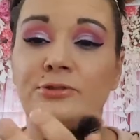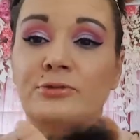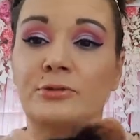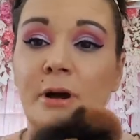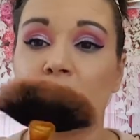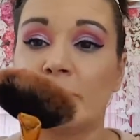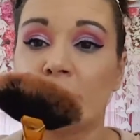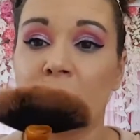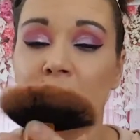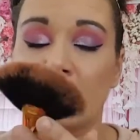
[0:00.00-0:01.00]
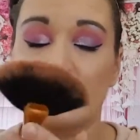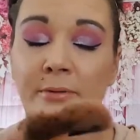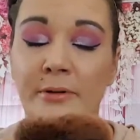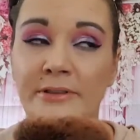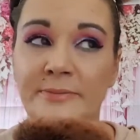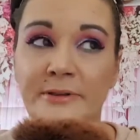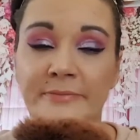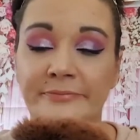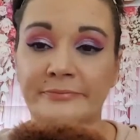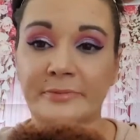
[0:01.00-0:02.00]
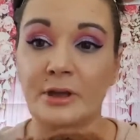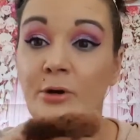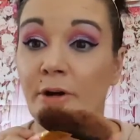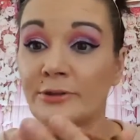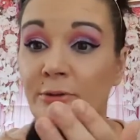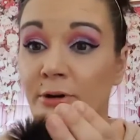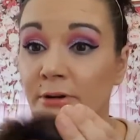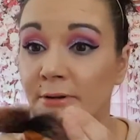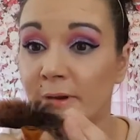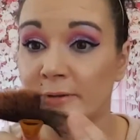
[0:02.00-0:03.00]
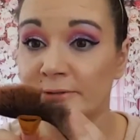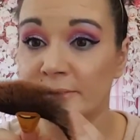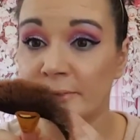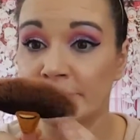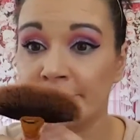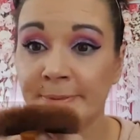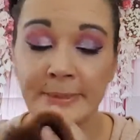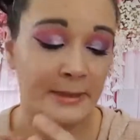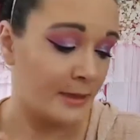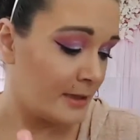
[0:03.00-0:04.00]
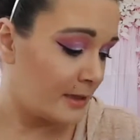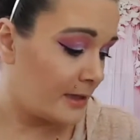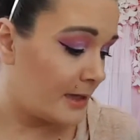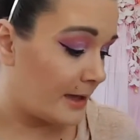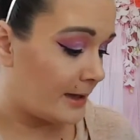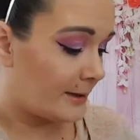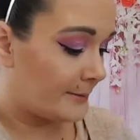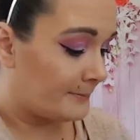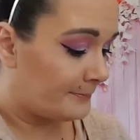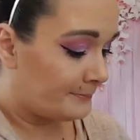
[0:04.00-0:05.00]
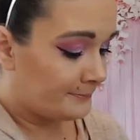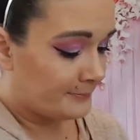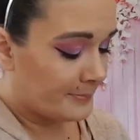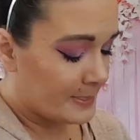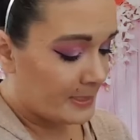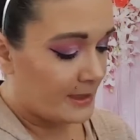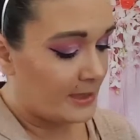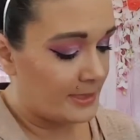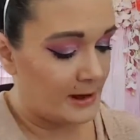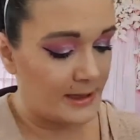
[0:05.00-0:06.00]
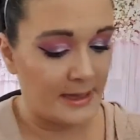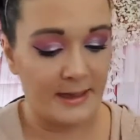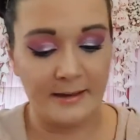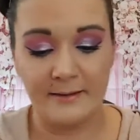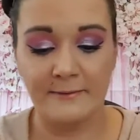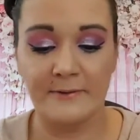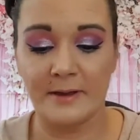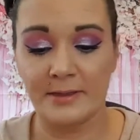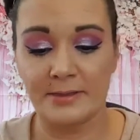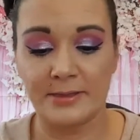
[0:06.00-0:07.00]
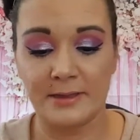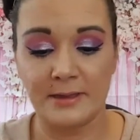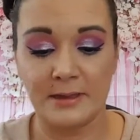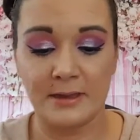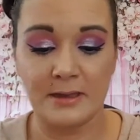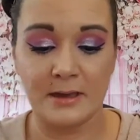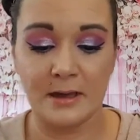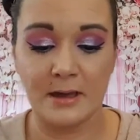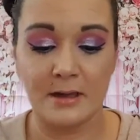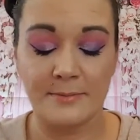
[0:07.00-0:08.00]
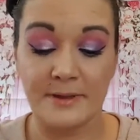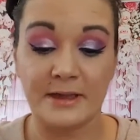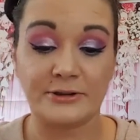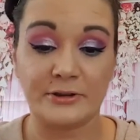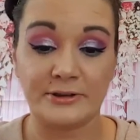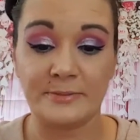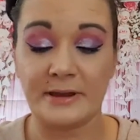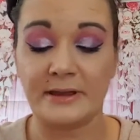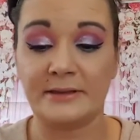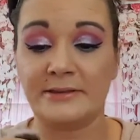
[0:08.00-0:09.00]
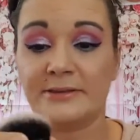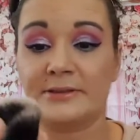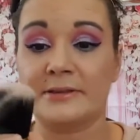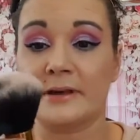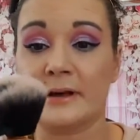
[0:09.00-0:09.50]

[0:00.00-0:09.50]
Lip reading: to not bronze, but contour also. And then I have the BH Cosmetics